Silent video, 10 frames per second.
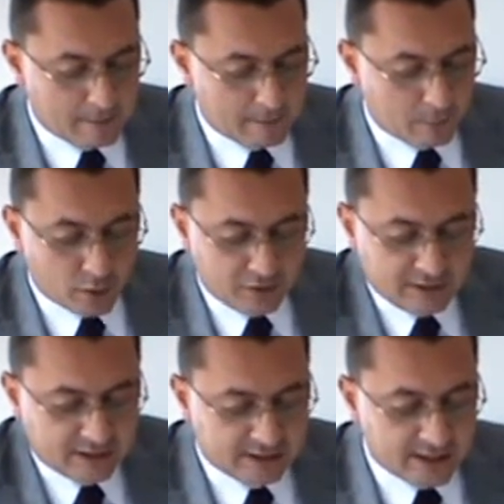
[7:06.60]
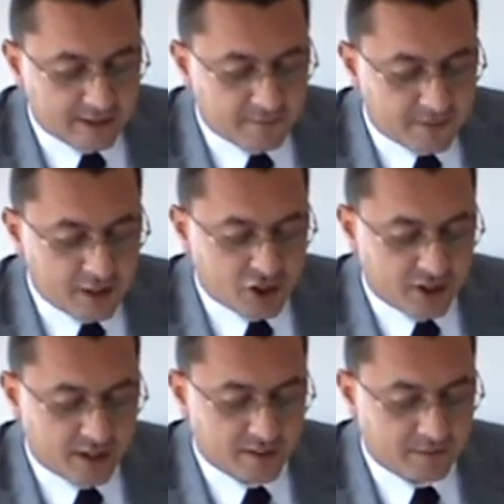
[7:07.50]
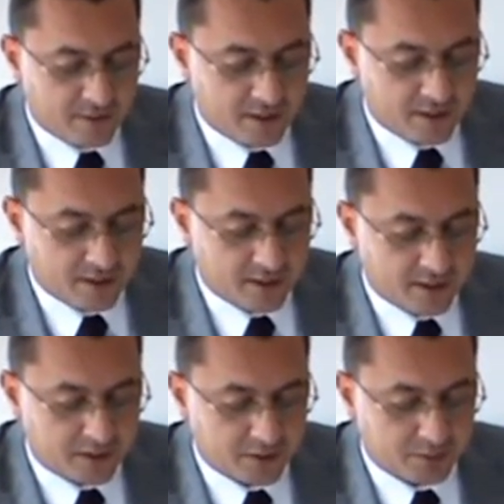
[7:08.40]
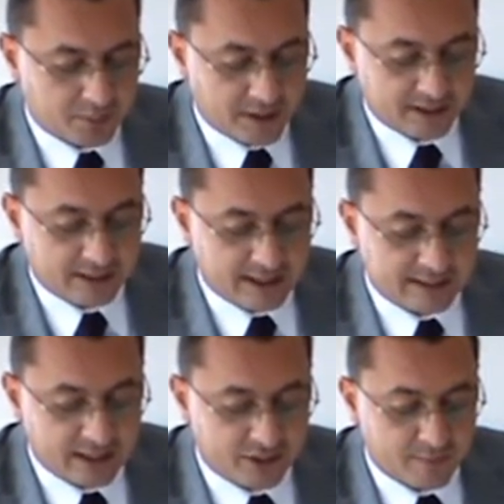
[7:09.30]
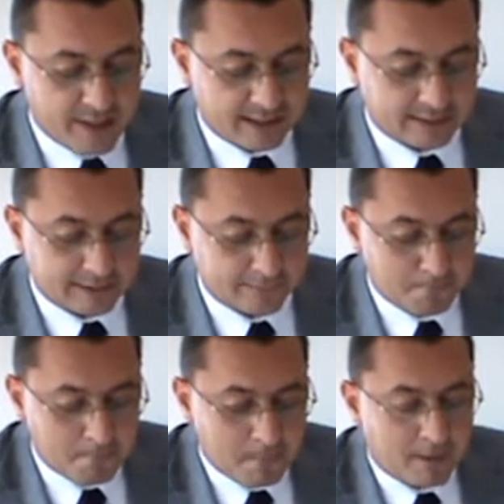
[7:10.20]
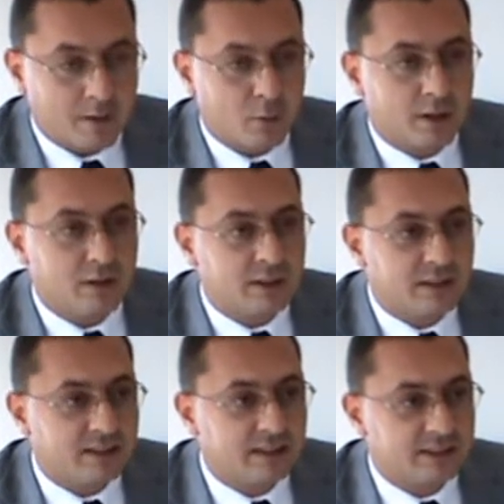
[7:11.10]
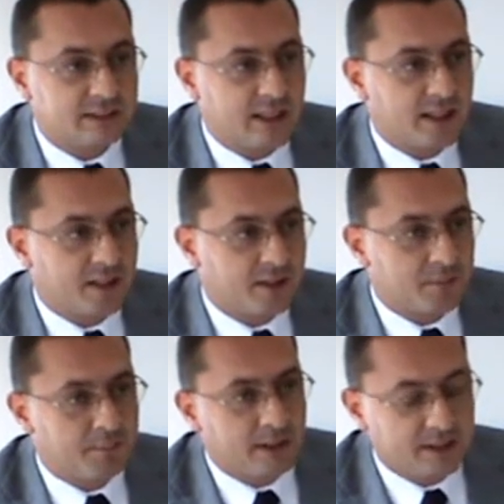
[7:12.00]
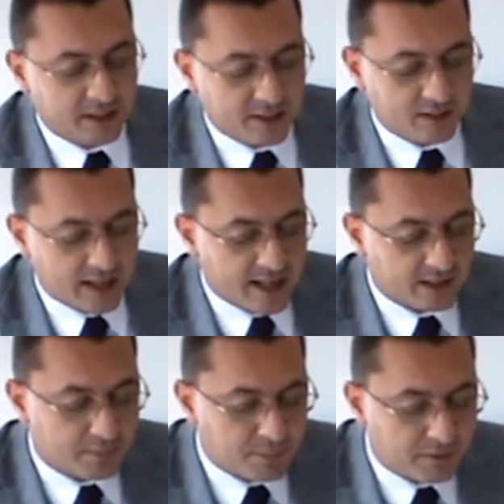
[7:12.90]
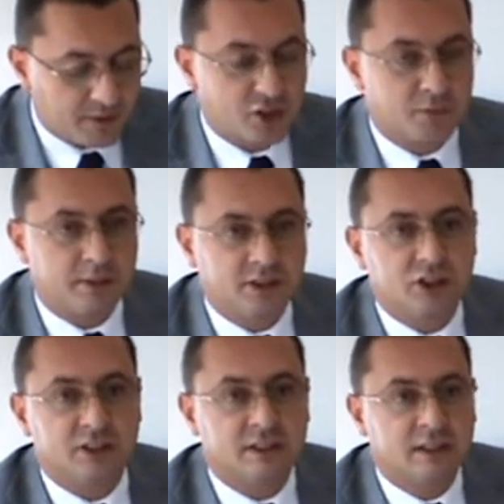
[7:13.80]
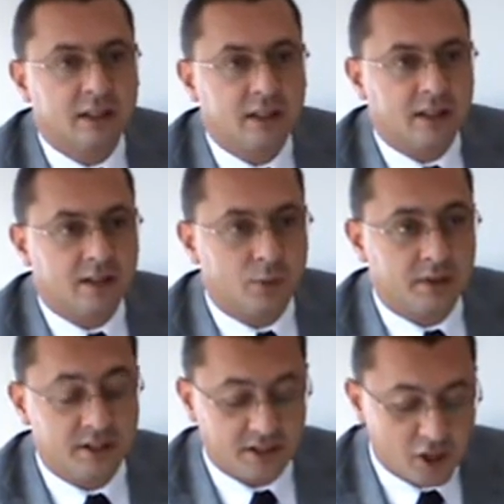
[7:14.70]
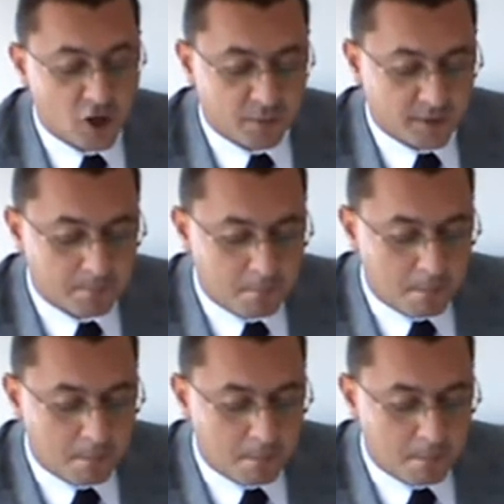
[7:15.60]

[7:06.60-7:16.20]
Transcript: What is the distinctive feature of uh, uh, present day central banks? Well, it is their political and privileged position within the economy